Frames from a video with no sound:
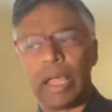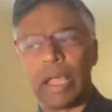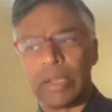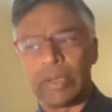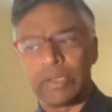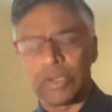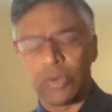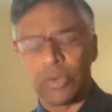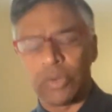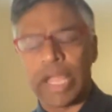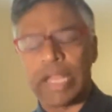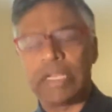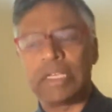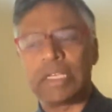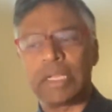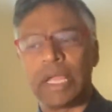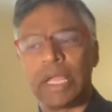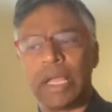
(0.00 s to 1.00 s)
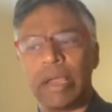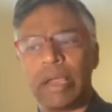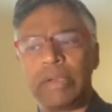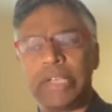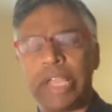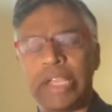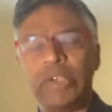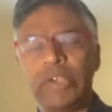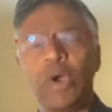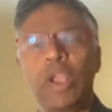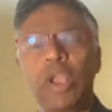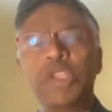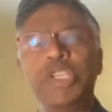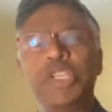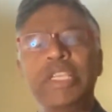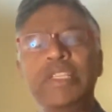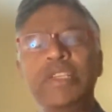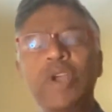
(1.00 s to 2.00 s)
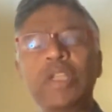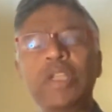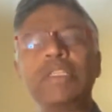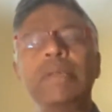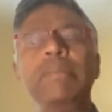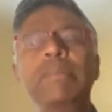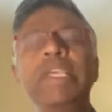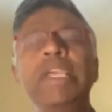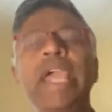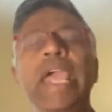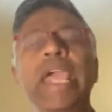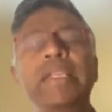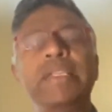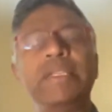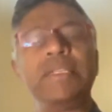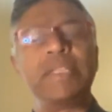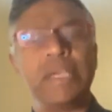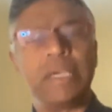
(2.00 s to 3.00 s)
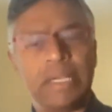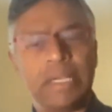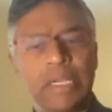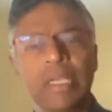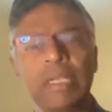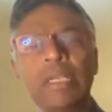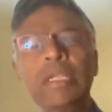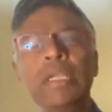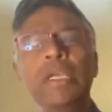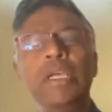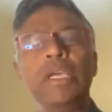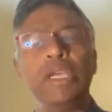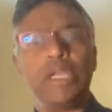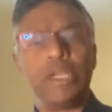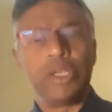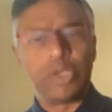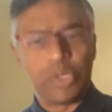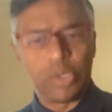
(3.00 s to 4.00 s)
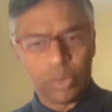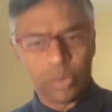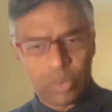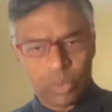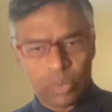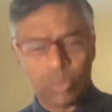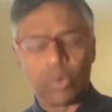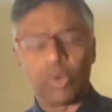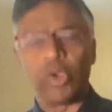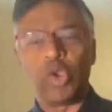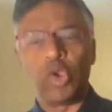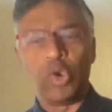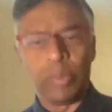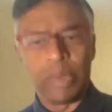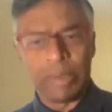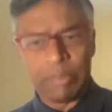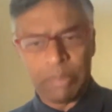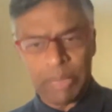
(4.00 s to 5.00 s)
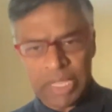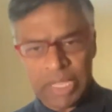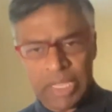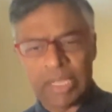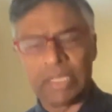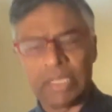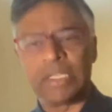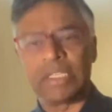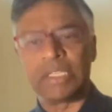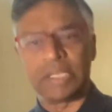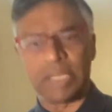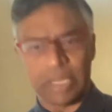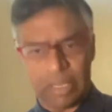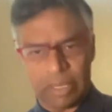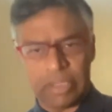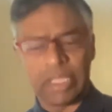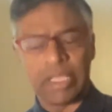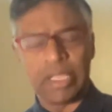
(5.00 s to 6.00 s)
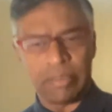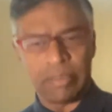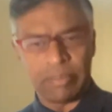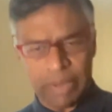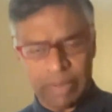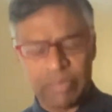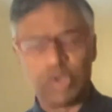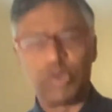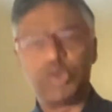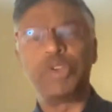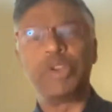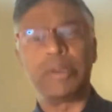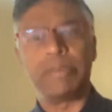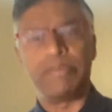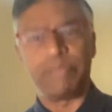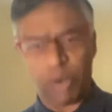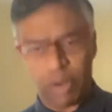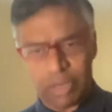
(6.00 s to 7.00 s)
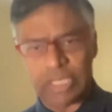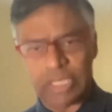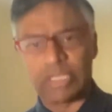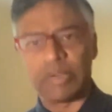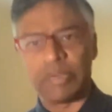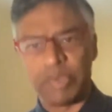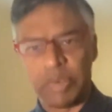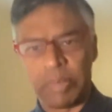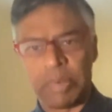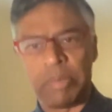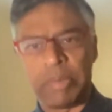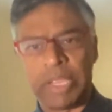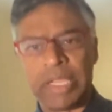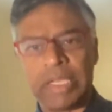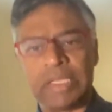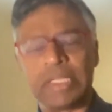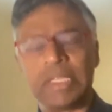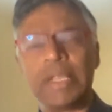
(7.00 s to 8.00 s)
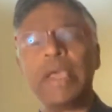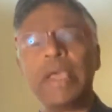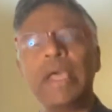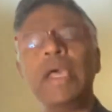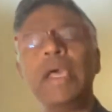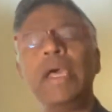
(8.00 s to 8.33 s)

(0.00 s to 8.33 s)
so that technology is not something external to human beings, the evolutionary process of human beings.